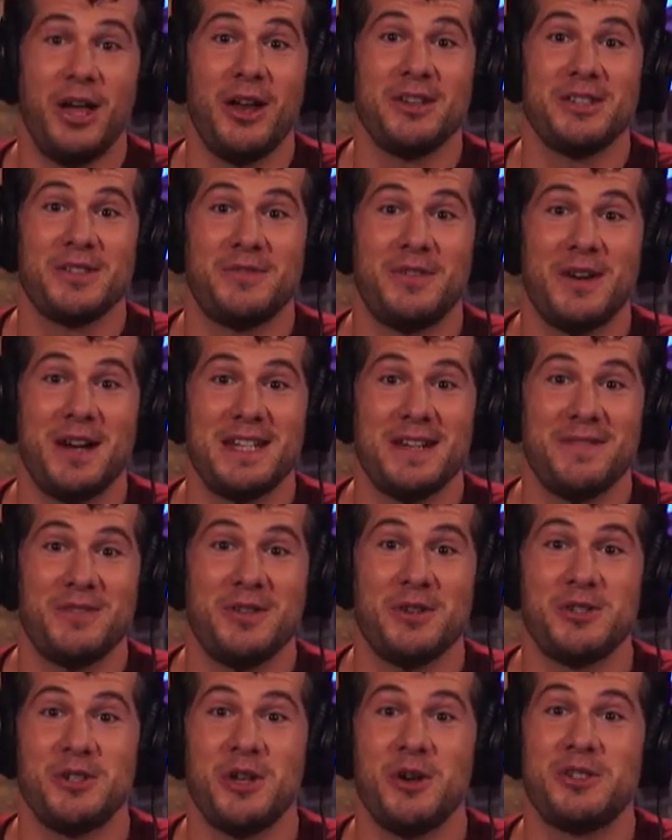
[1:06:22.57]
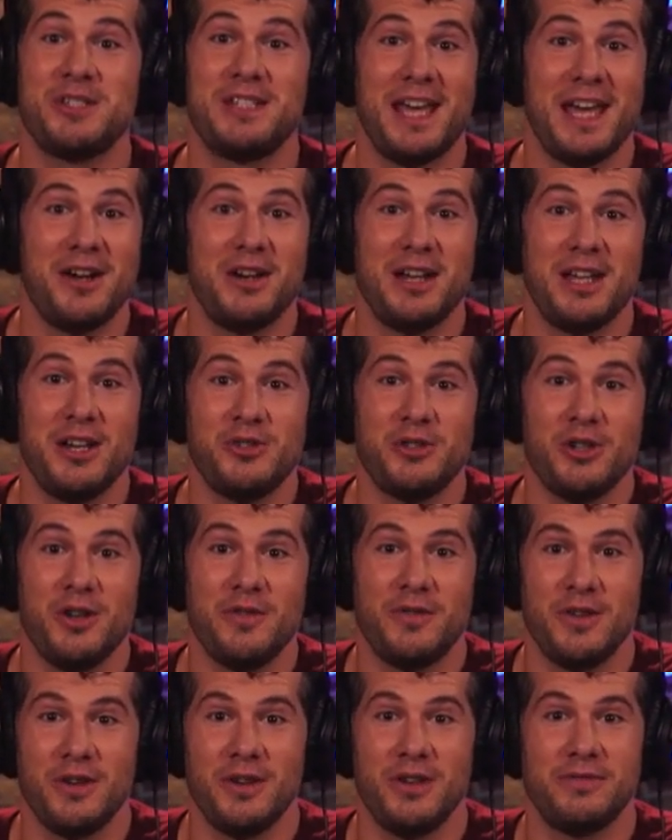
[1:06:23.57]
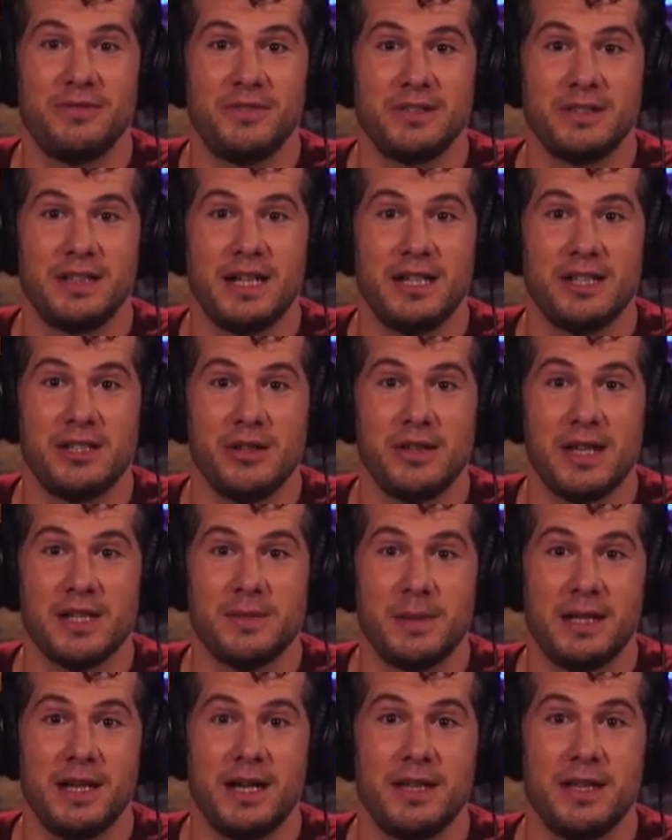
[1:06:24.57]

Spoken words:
You'll notice it's very different. There's no standard intro for today's show.